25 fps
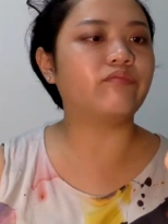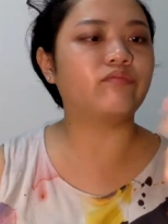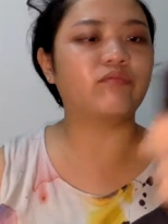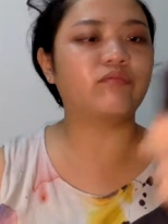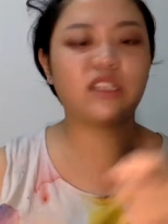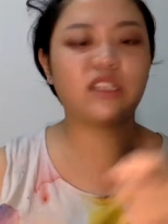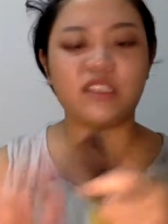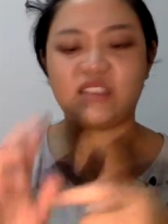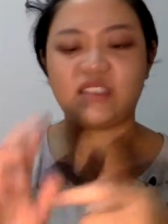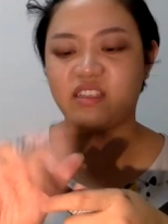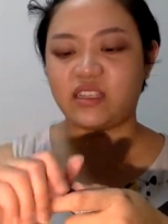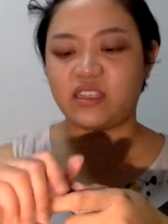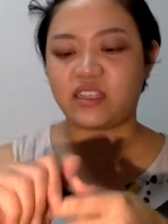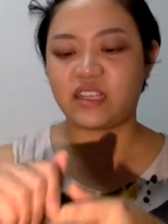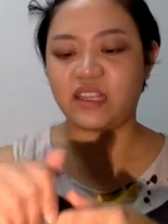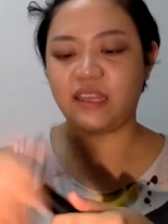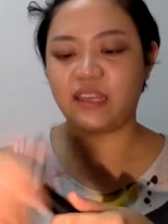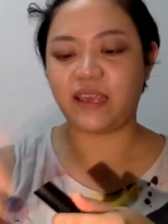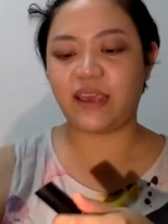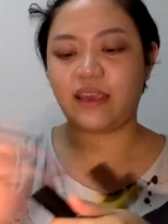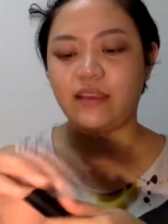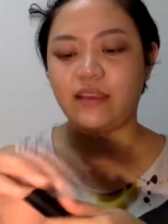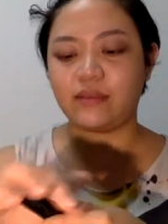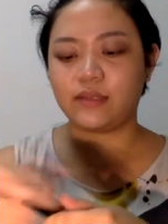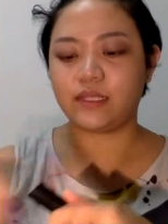This is the
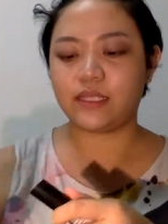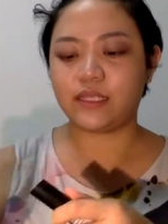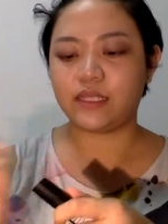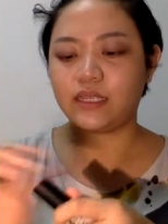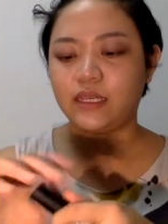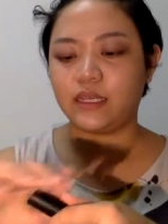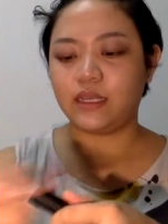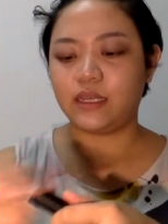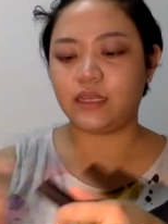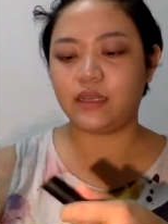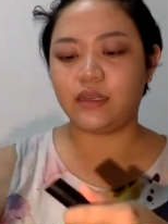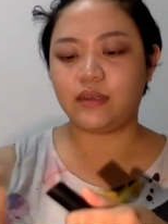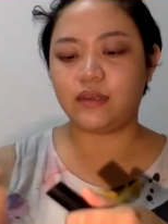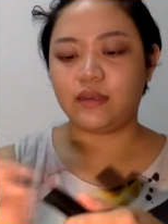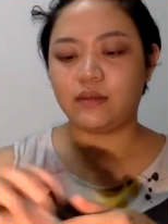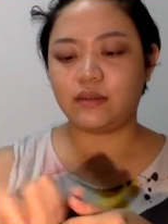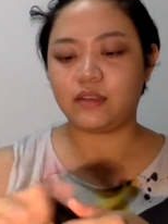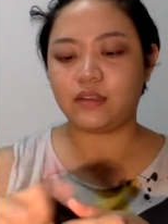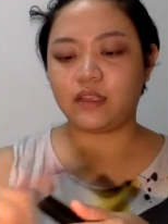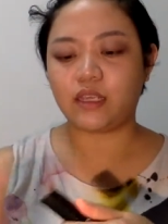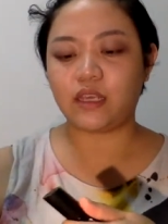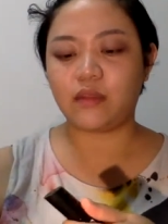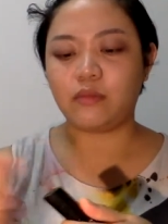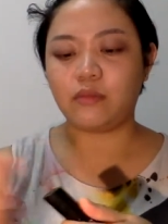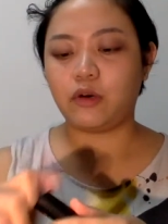Kit
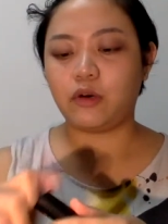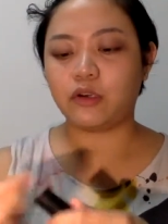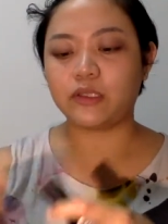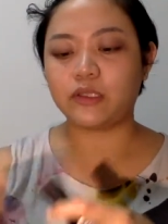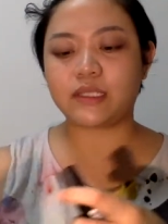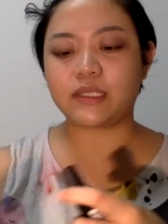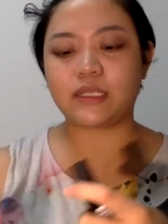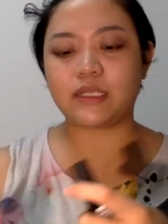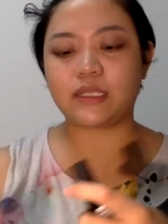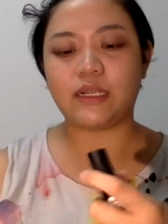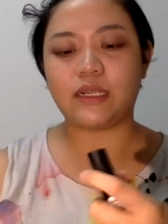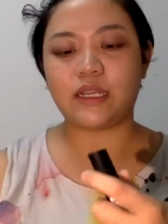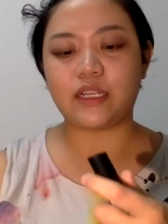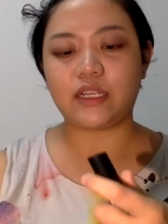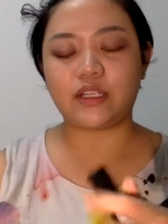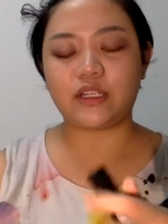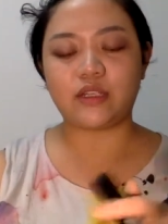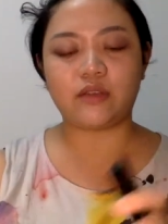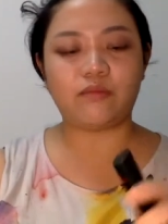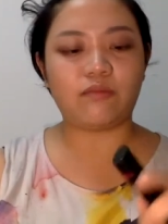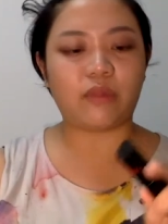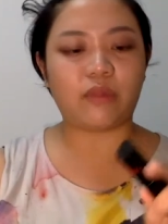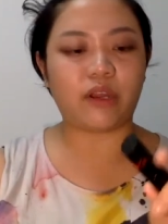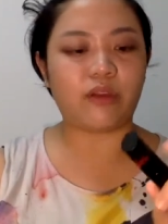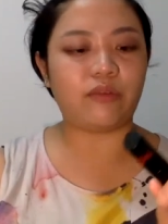Moss
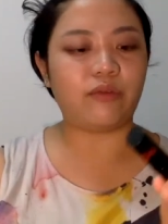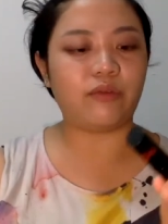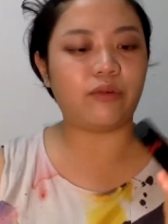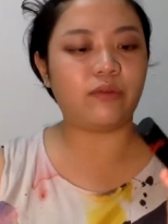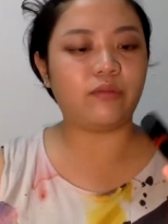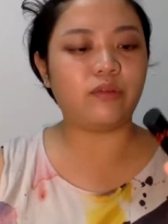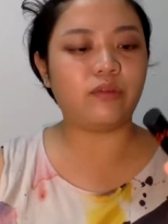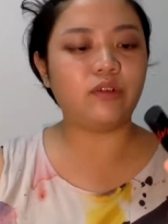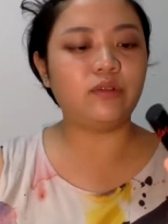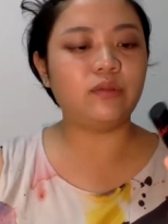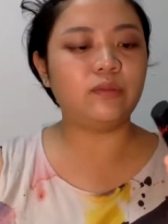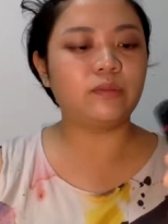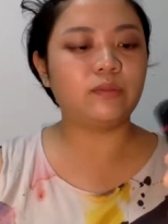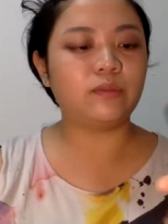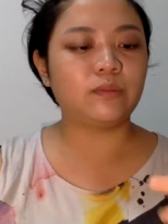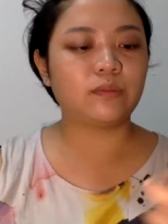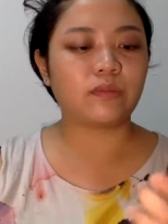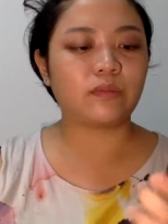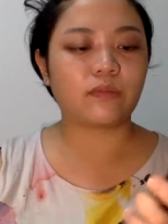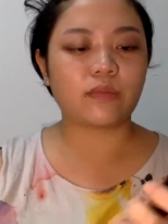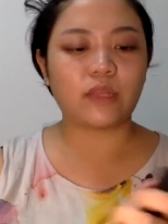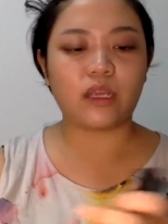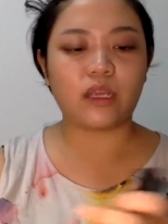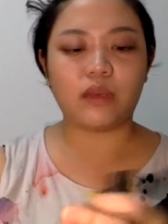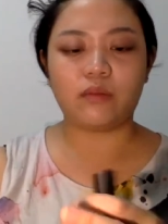collection by Rimmel.
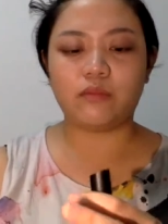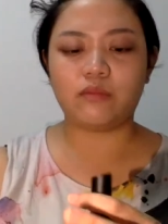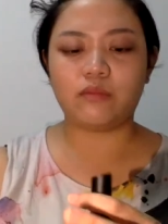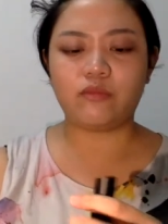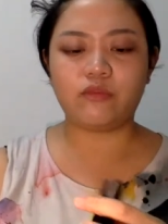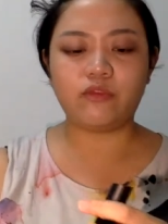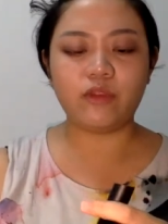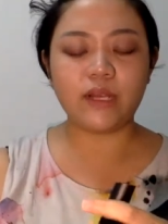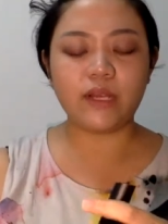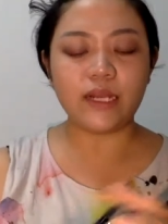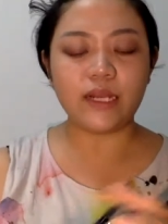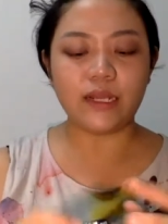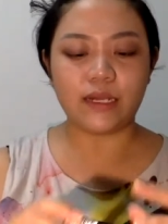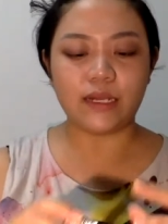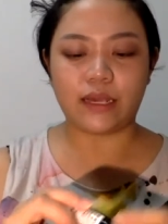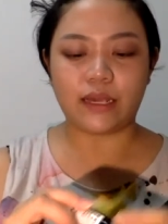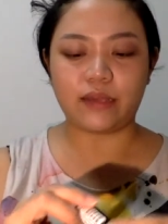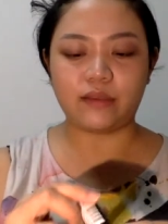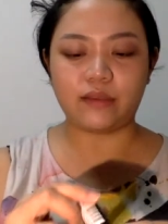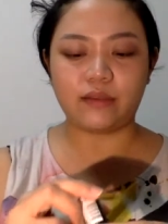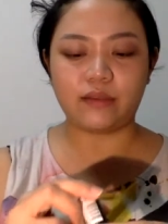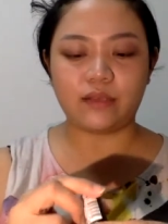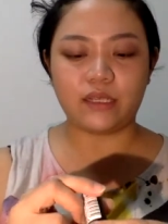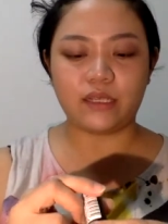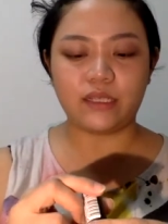Really
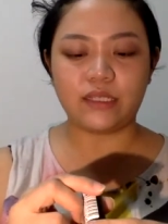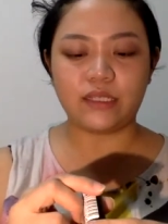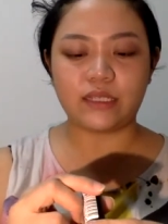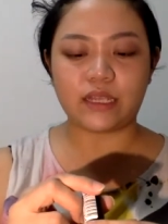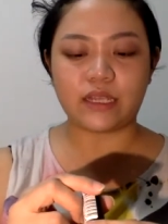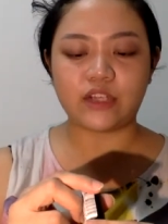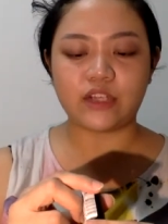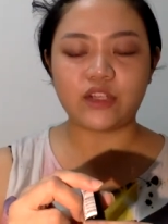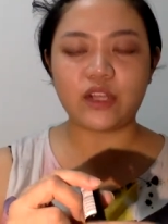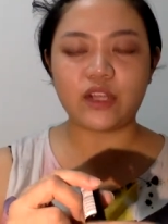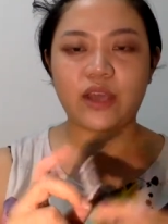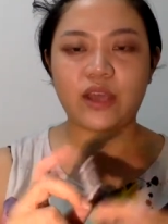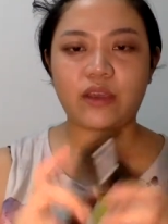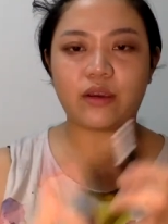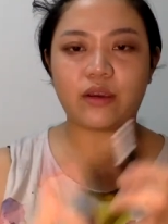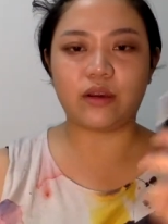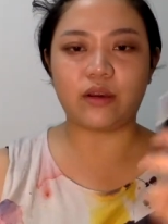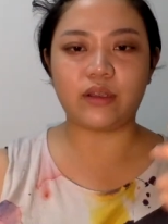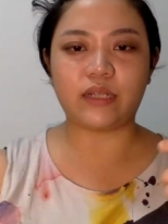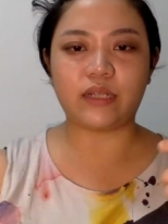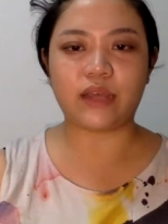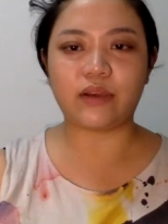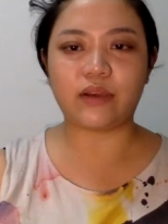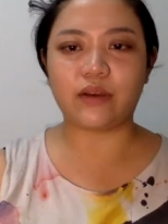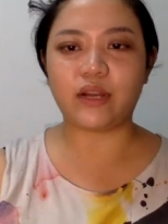like this. Actually, I
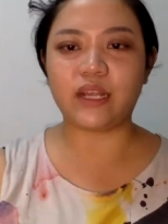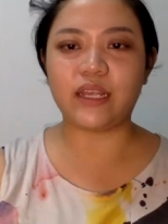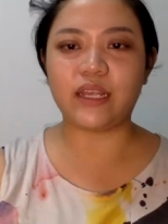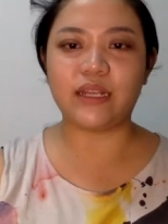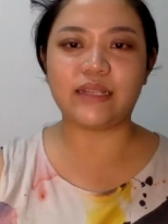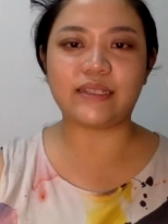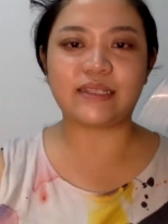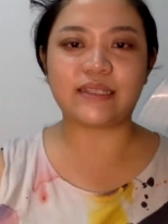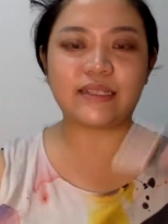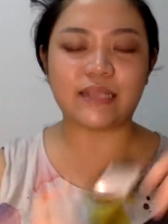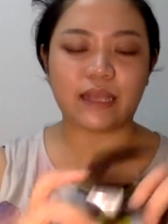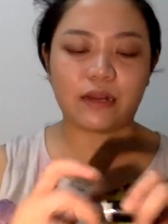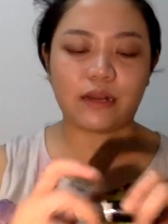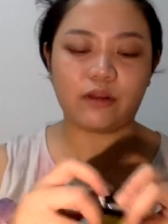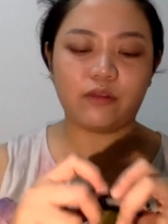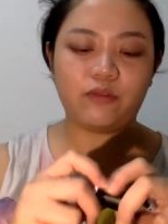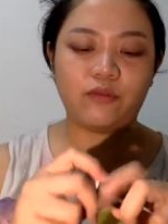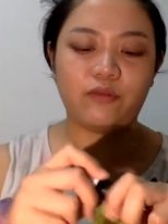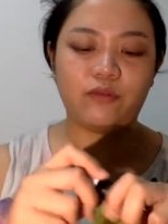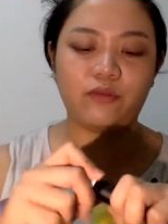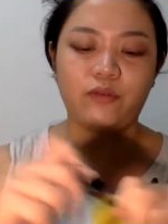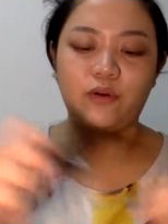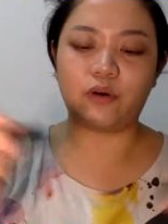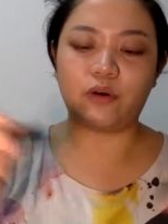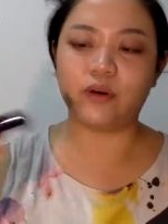got it in a set of
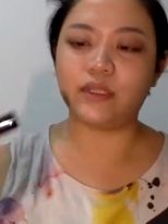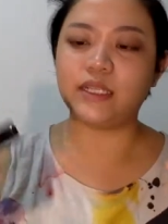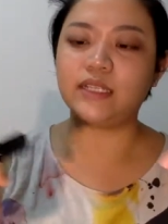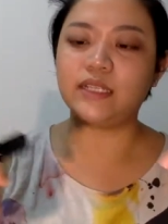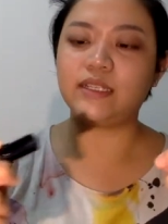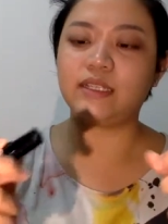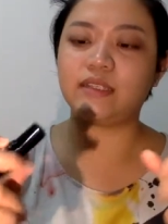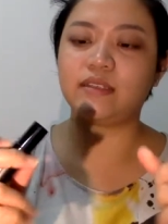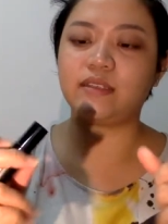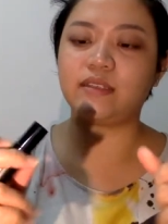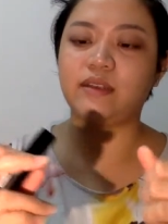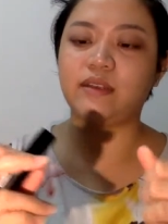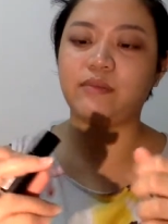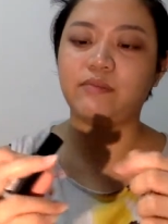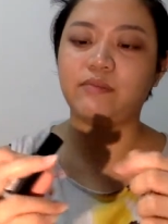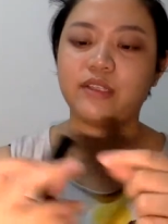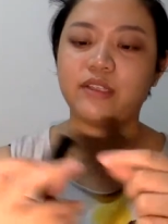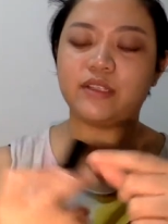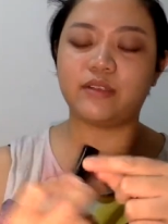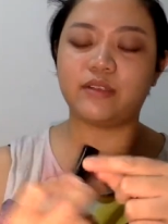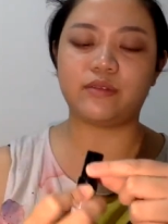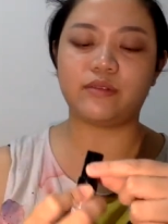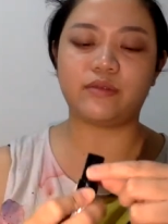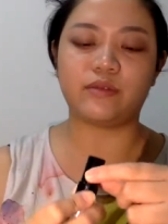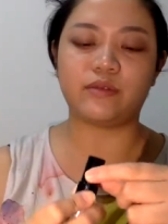4. This is number
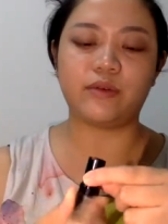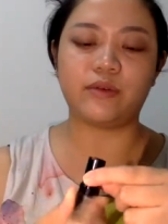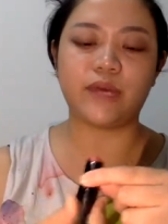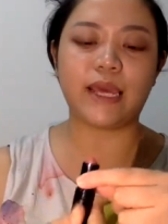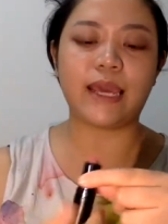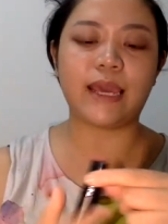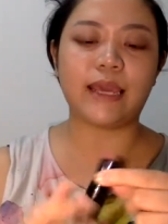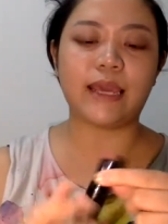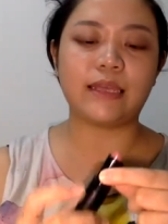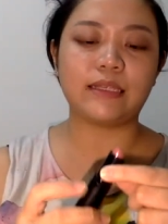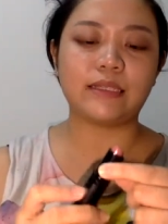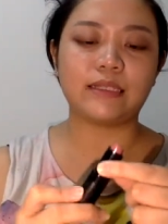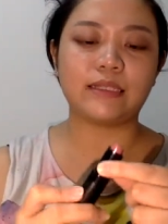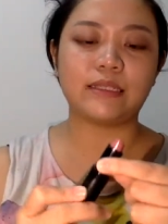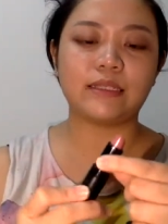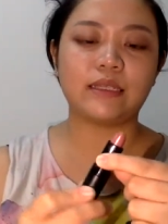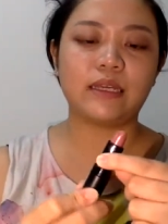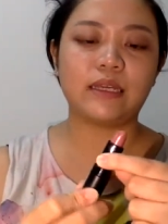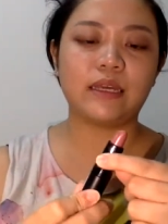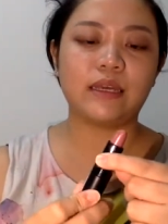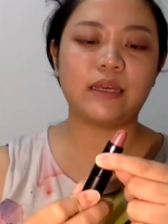08.